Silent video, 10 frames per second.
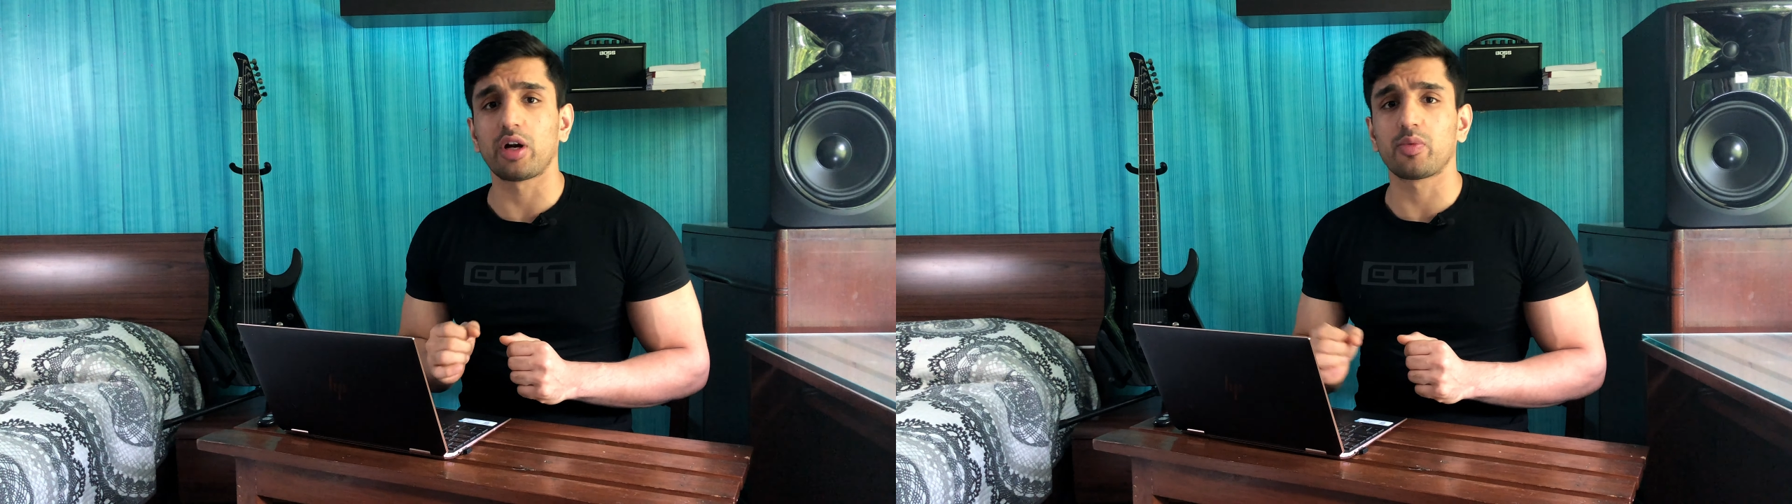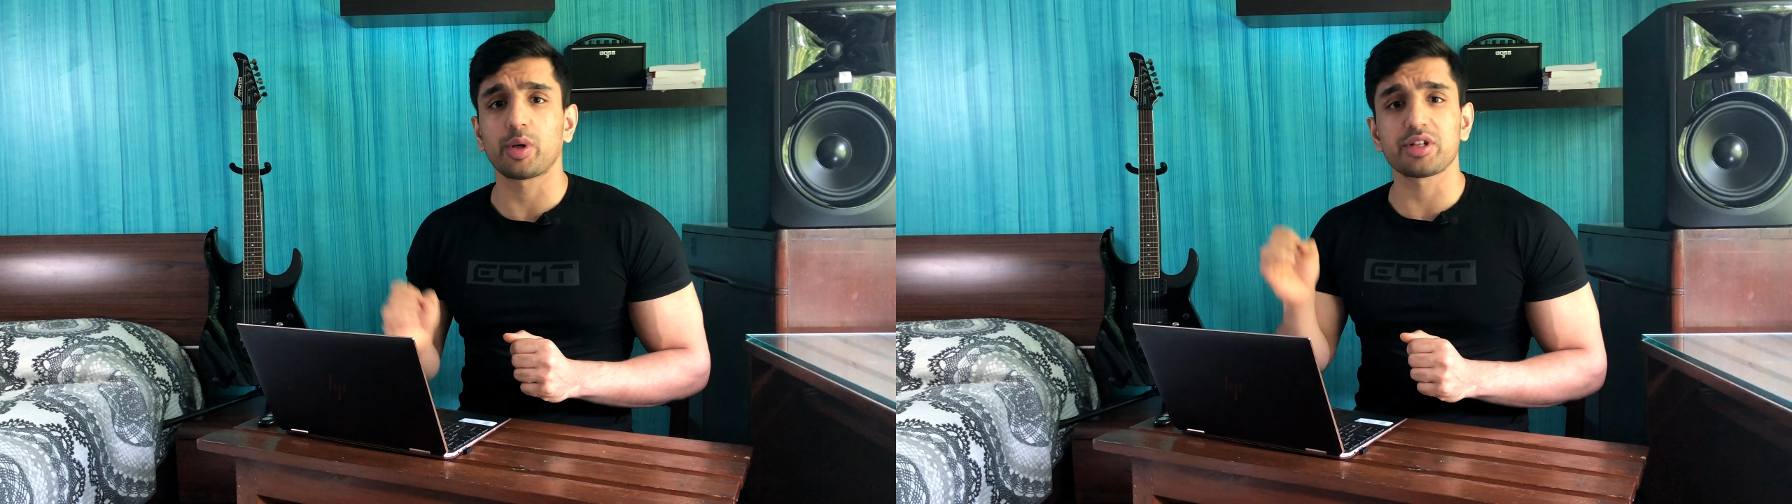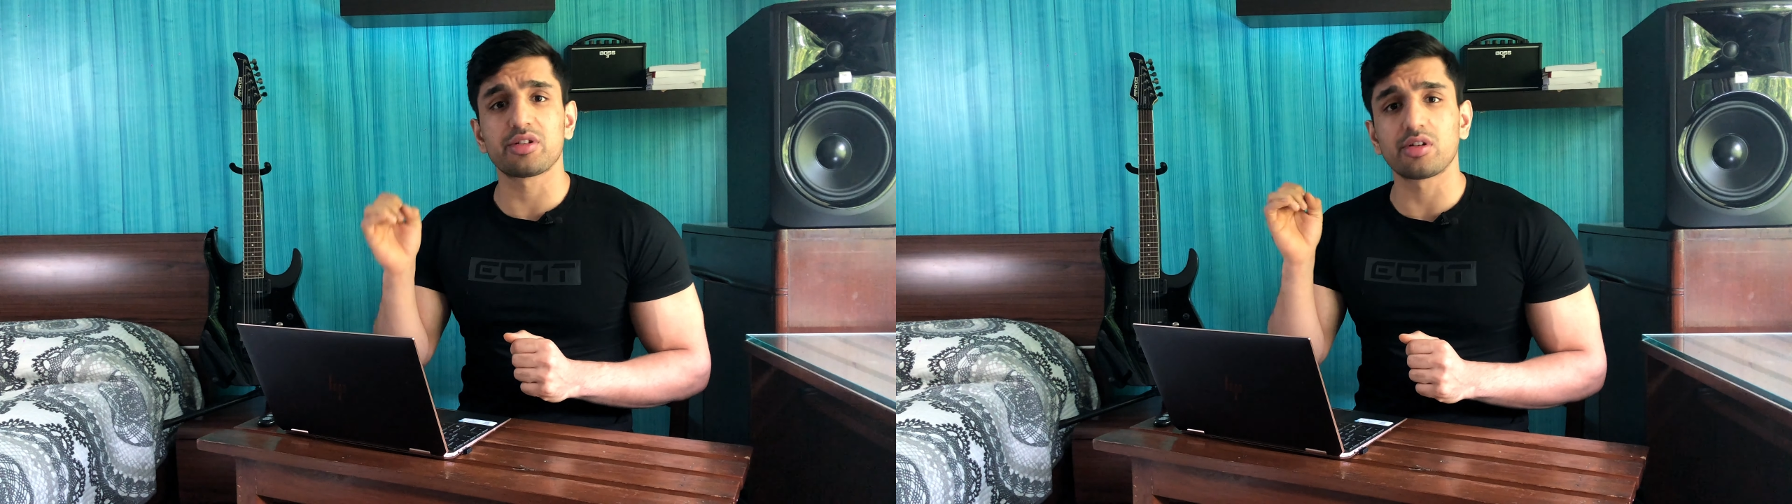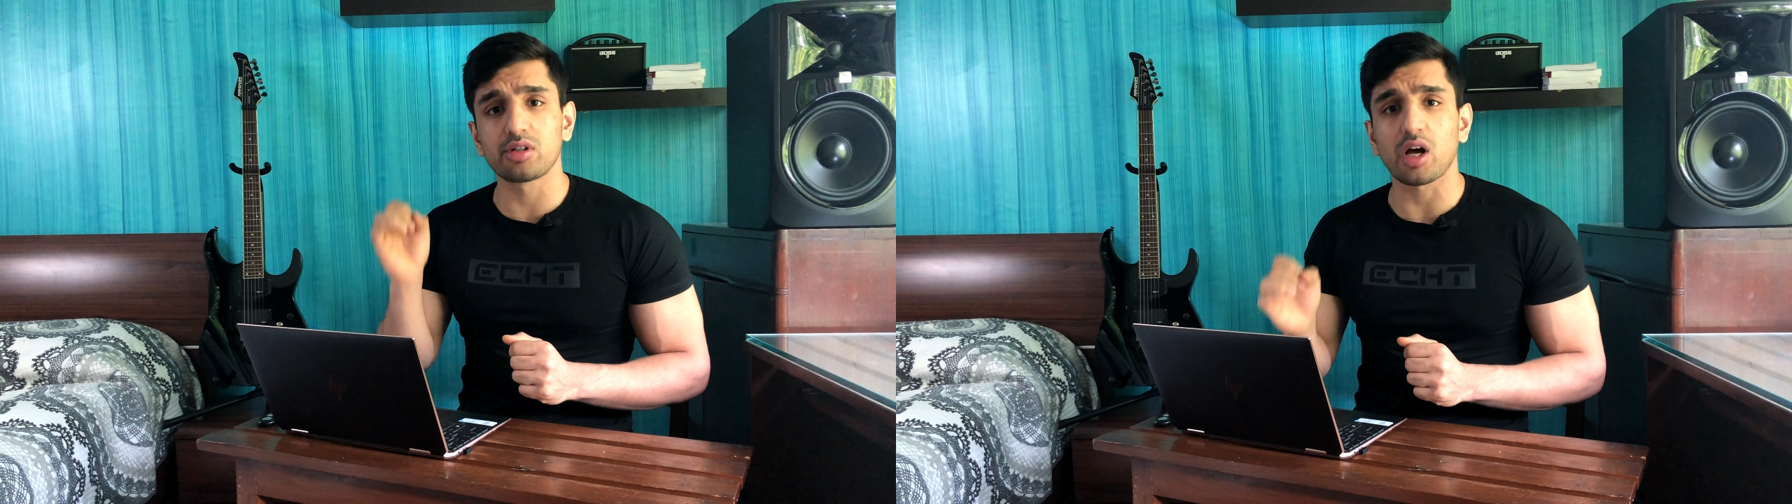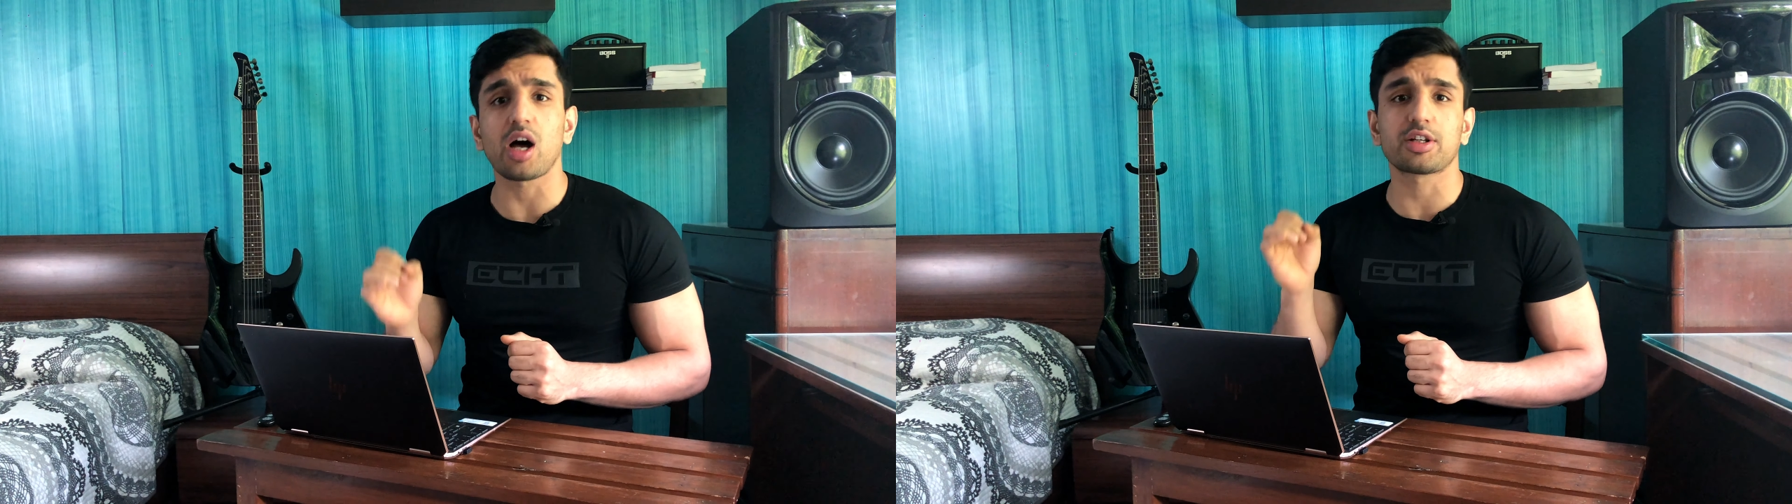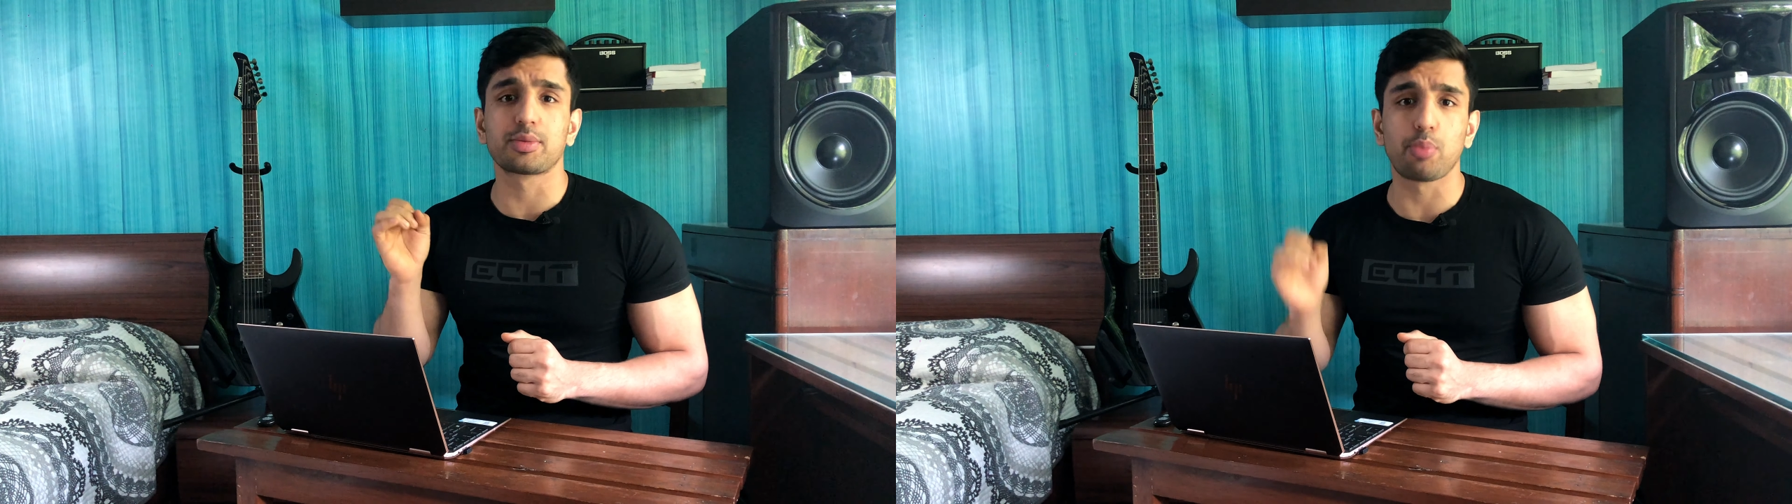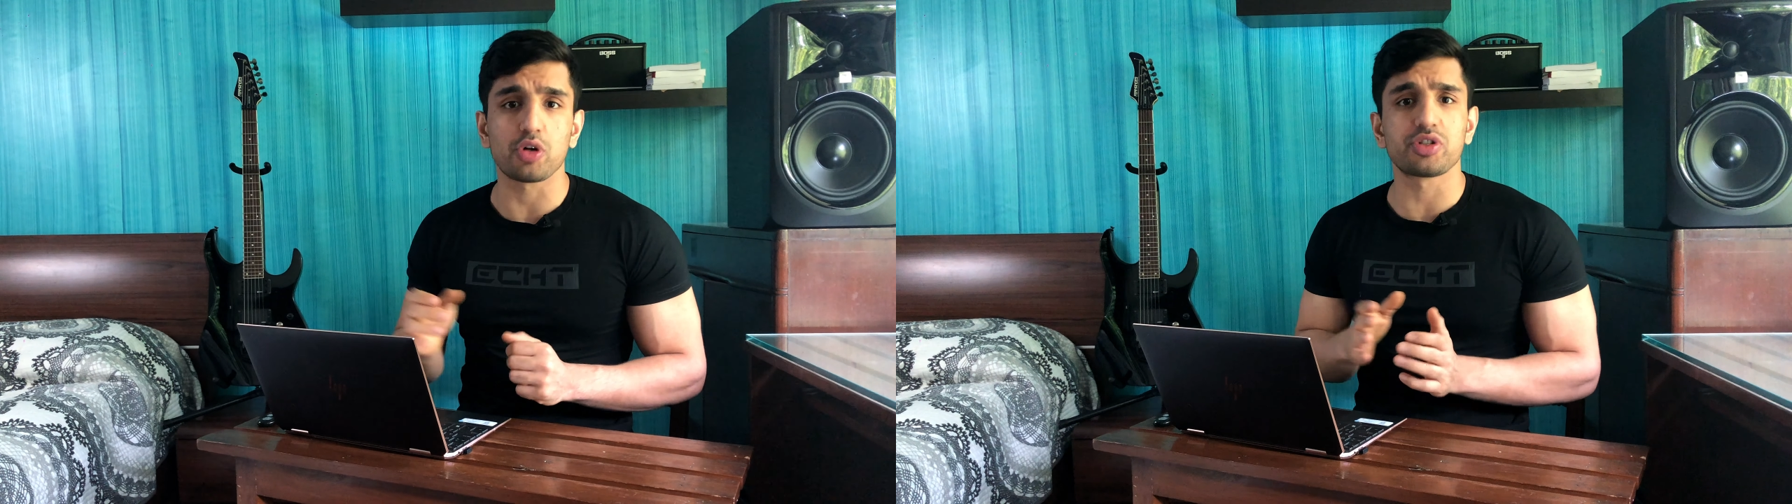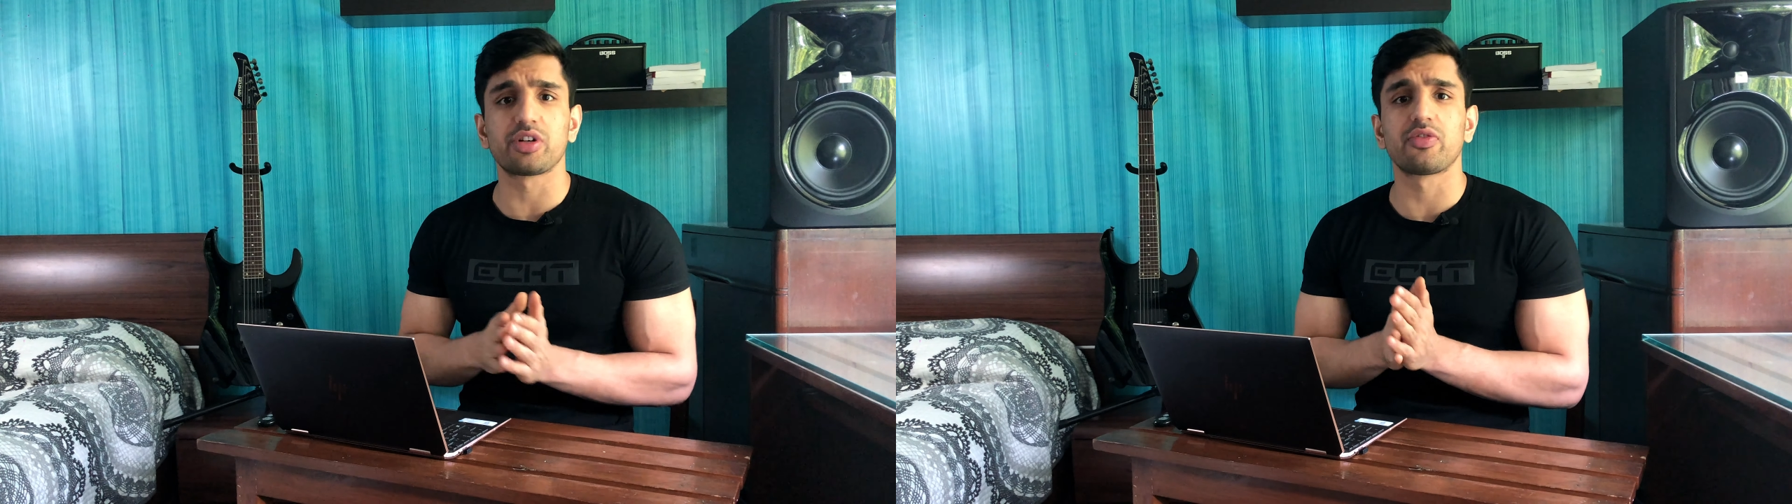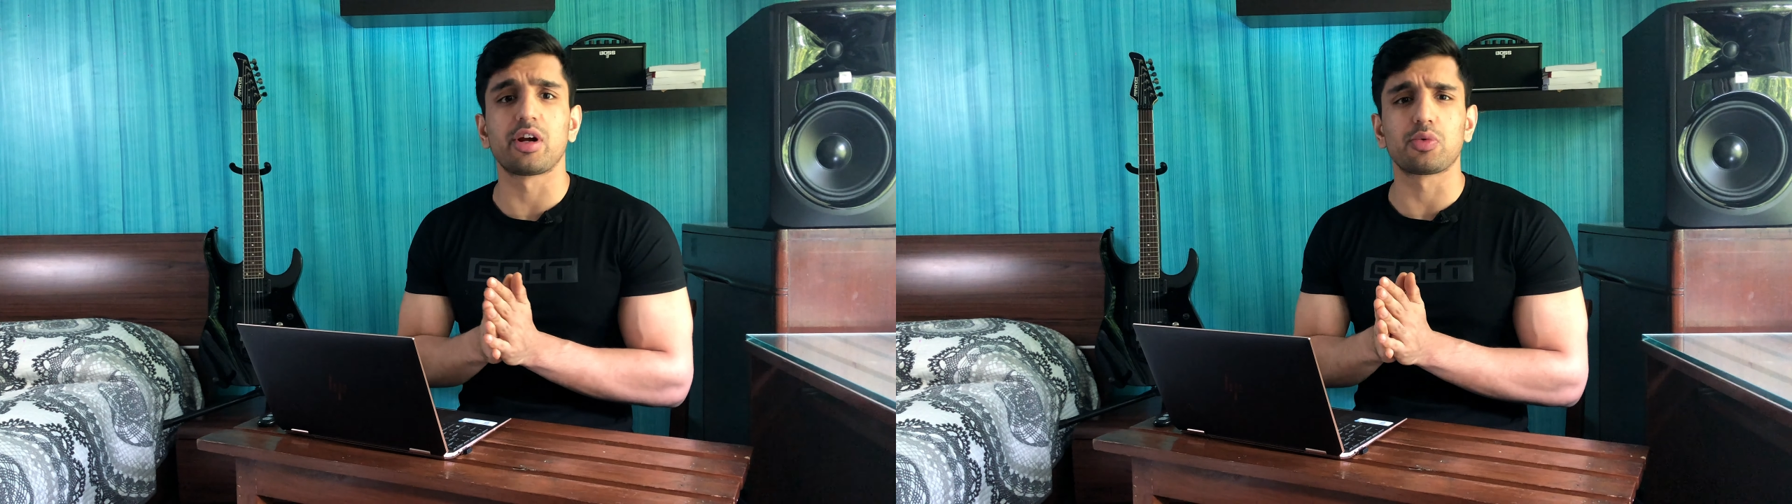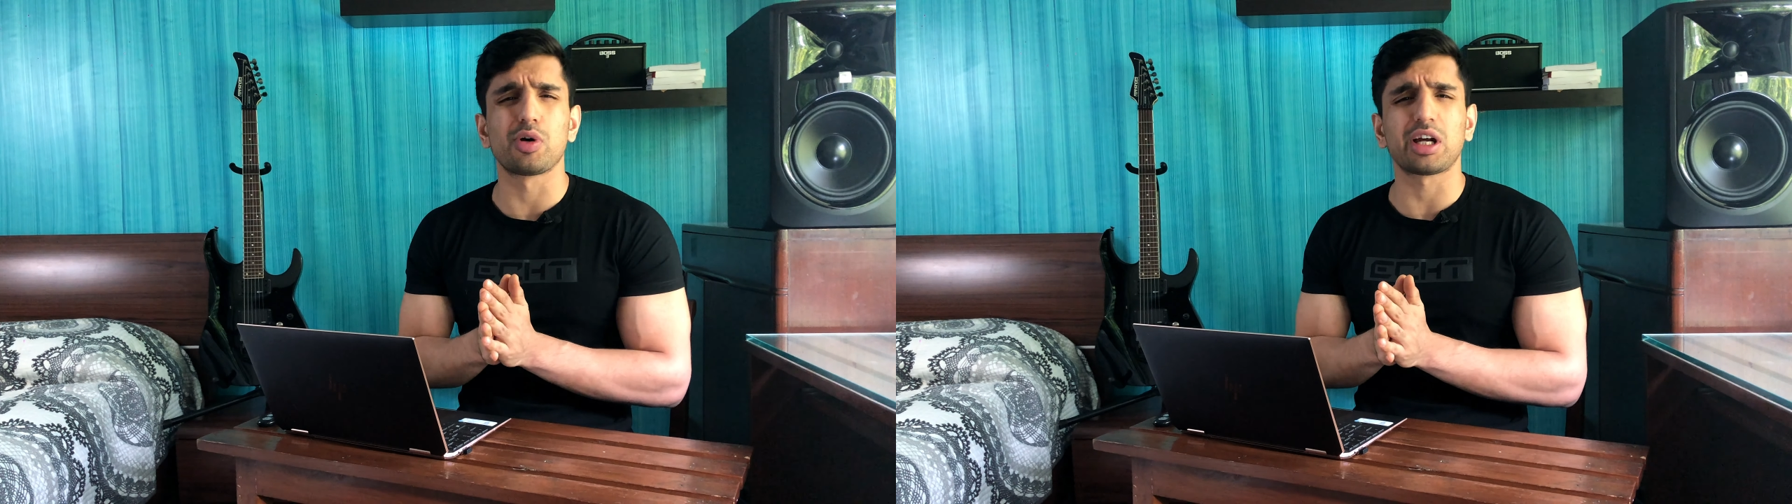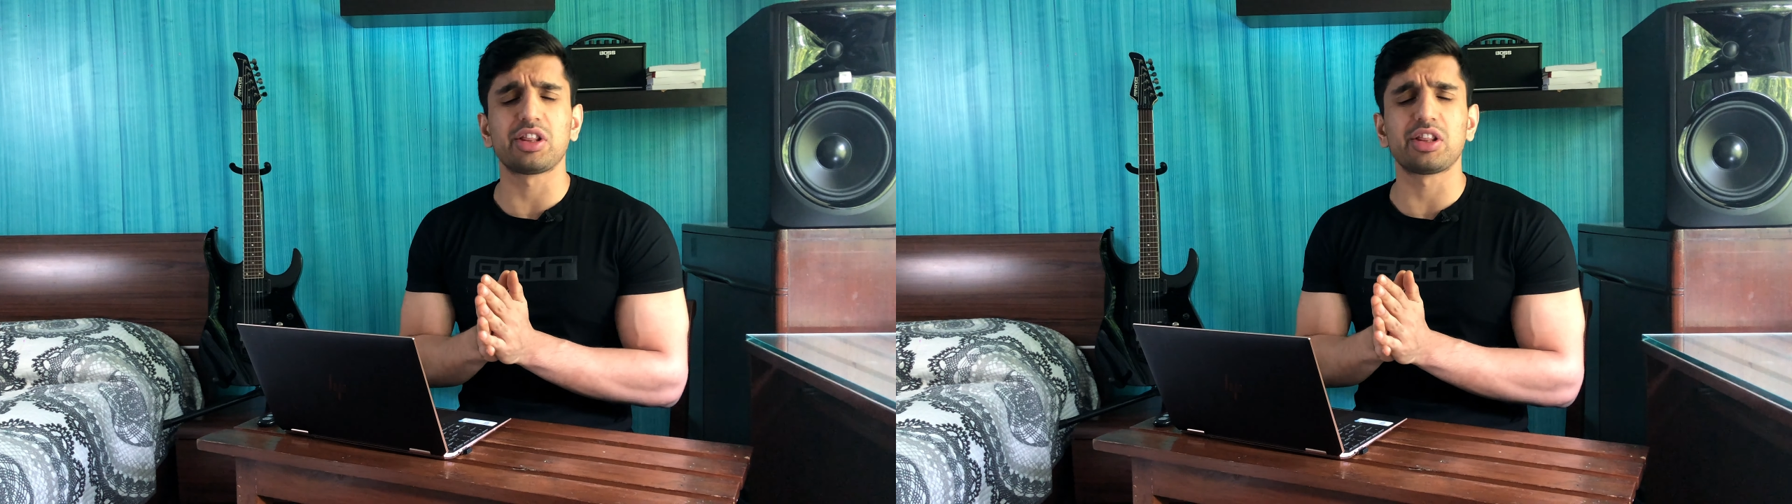network is the task positive network,